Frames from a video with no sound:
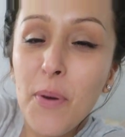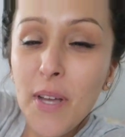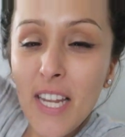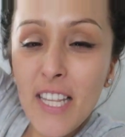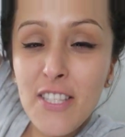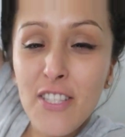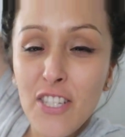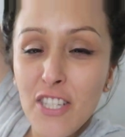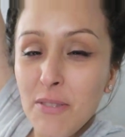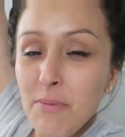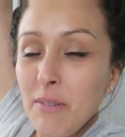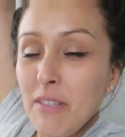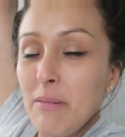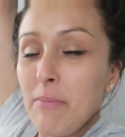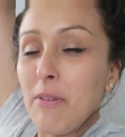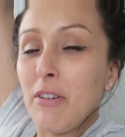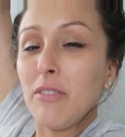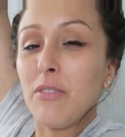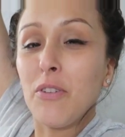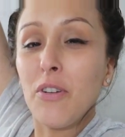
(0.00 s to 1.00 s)
What is this
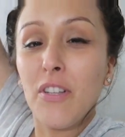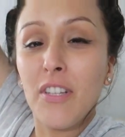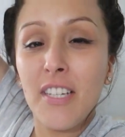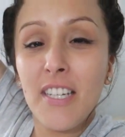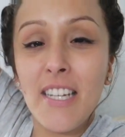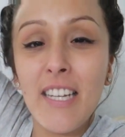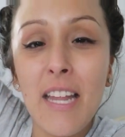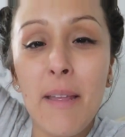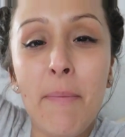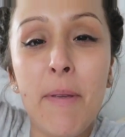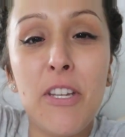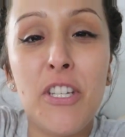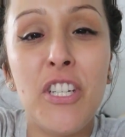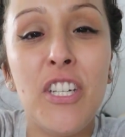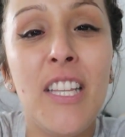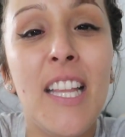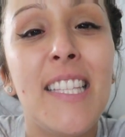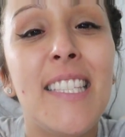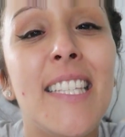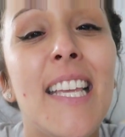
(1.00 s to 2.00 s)
video to call and I make
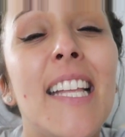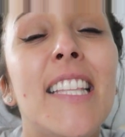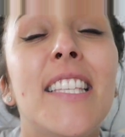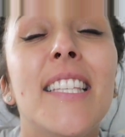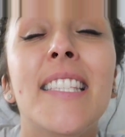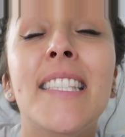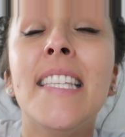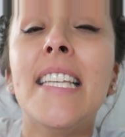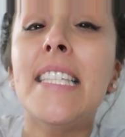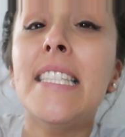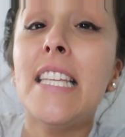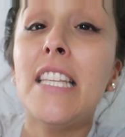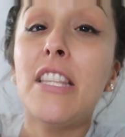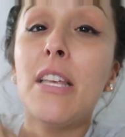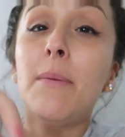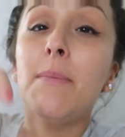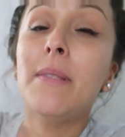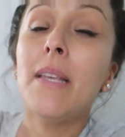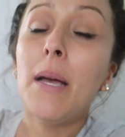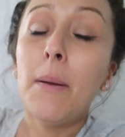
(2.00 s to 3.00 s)
sure let's get to 60
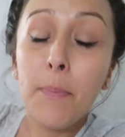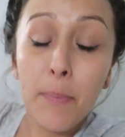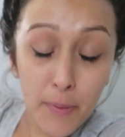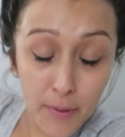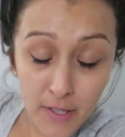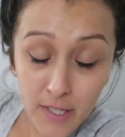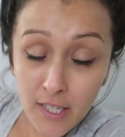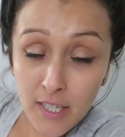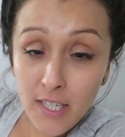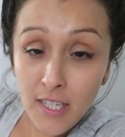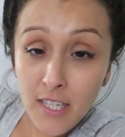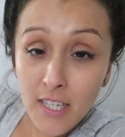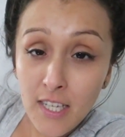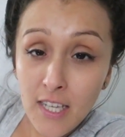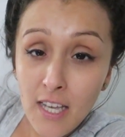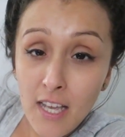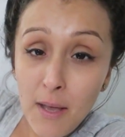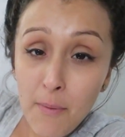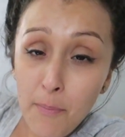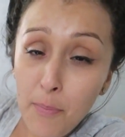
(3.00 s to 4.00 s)
thumbs up.
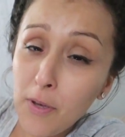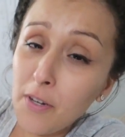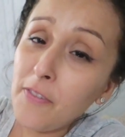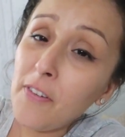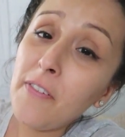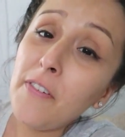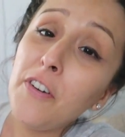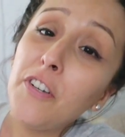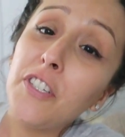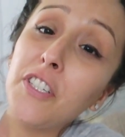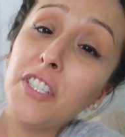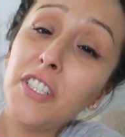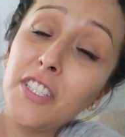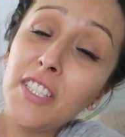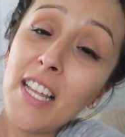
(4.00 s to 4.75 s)
Por favor.